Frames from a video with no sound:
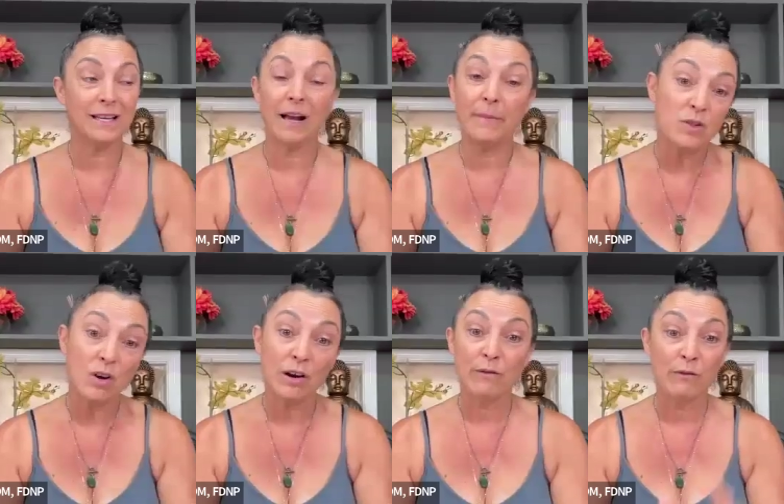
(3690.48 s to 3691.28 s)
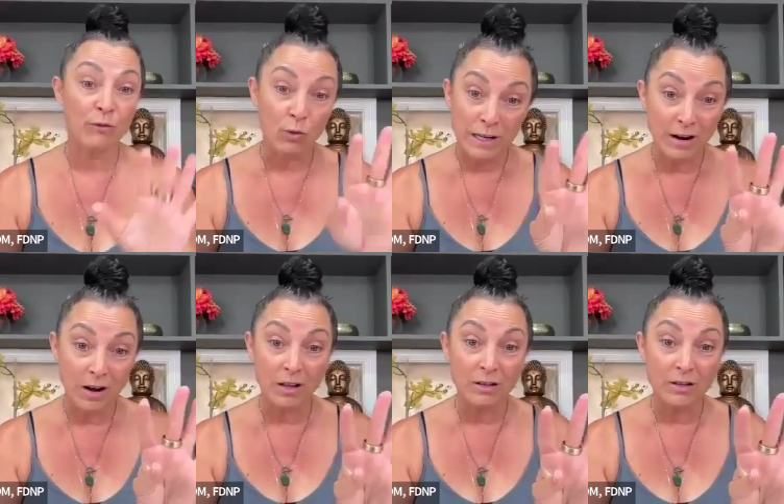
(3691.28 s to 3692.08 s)
And it's like, I'm sorry, for
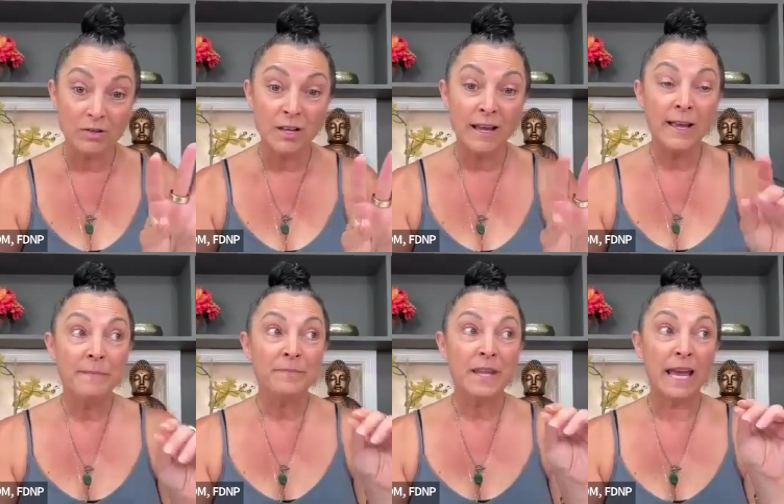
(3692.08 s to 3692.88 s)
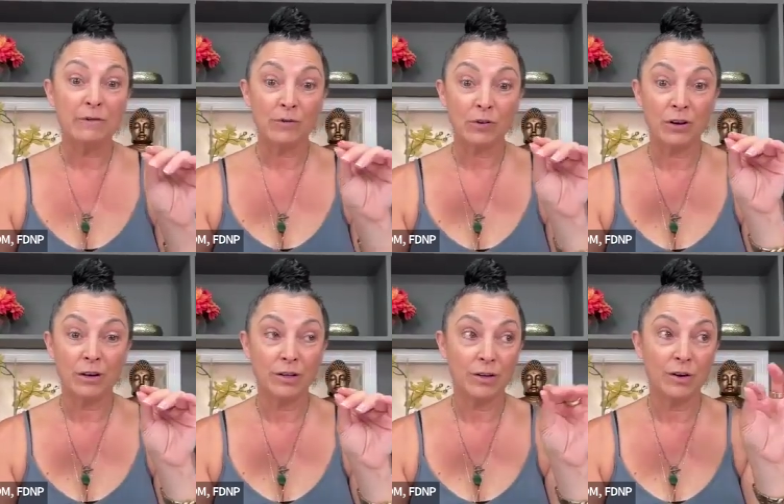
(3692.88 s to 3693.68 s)
$40 and for,